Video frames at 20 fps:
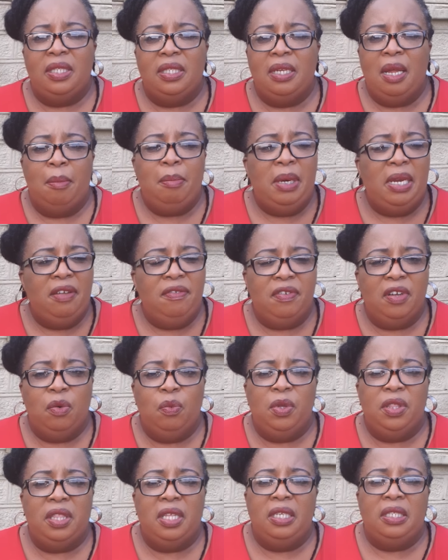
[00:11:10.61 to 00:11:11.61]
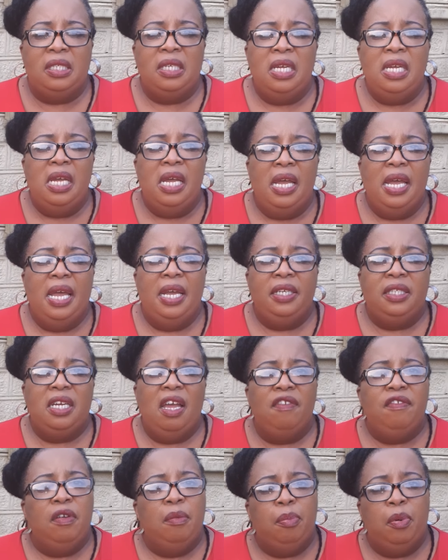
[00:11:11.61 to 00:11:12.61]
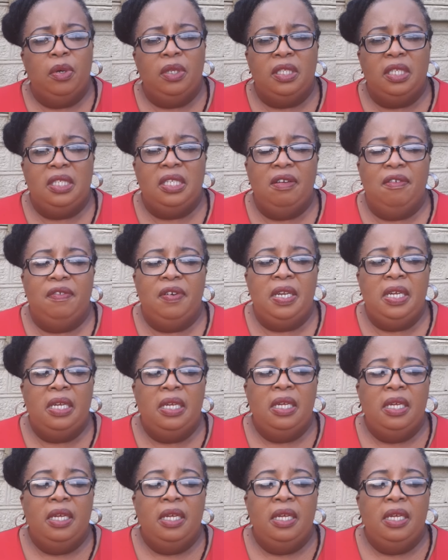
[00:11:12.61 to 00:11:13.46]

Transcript: I'm living with it, HIV positively.